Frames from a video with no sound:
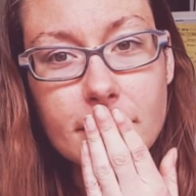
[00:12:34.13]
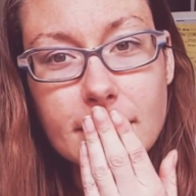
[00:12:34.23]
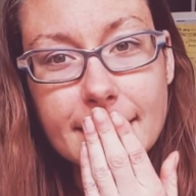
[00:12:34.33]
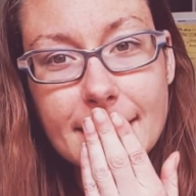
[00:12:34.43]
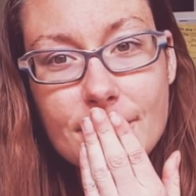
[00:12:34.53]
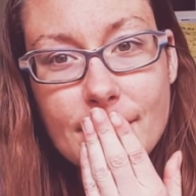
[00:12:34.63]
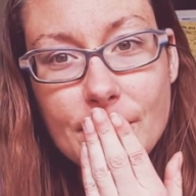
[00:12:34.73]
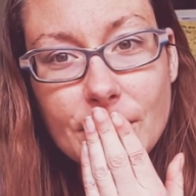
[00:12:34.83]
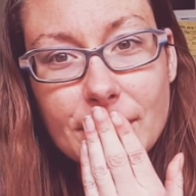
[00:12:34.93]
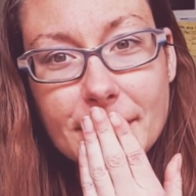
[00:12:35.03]
Oh, I can't
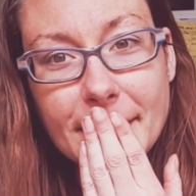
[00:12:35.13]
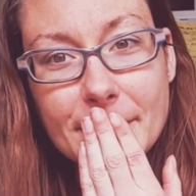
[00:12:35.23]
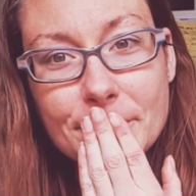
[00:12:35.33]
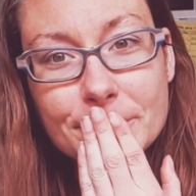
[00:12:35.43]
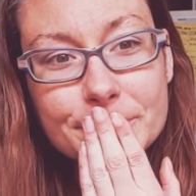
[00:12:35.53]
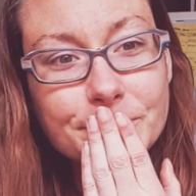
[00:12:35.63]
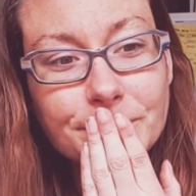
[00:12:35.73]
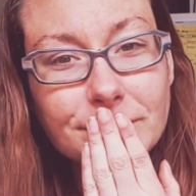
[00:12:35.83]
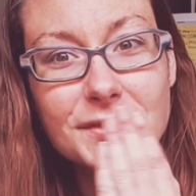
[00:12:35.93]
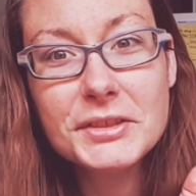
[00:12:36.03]
remember her name.
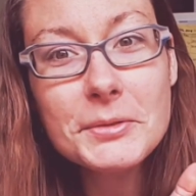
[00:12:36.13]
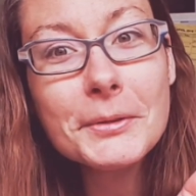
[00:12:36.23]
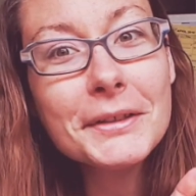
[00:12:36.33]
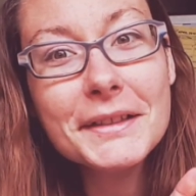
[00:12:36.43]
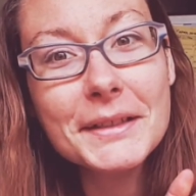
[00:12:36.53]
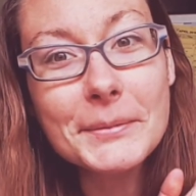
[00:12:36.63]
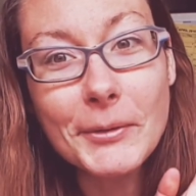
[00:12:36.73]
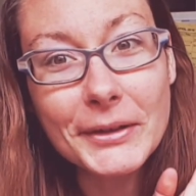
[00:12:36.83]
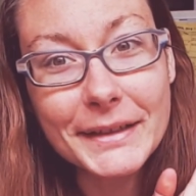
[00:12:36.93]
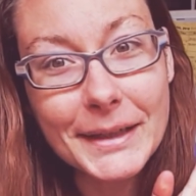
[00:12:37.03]
It's too early in the
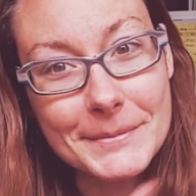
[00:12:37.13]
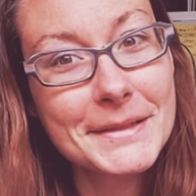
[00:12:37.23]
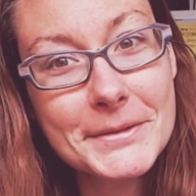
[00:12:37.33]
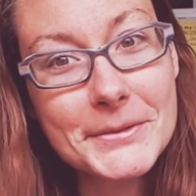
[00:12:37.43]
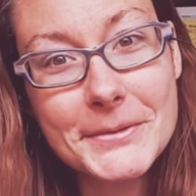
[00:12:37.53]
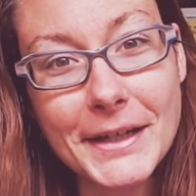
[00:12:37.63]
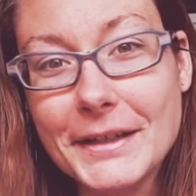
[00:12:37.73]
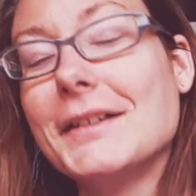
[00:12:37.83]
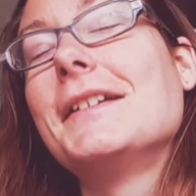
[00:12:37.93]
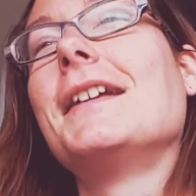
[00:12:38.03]
morning. I'm still too tired.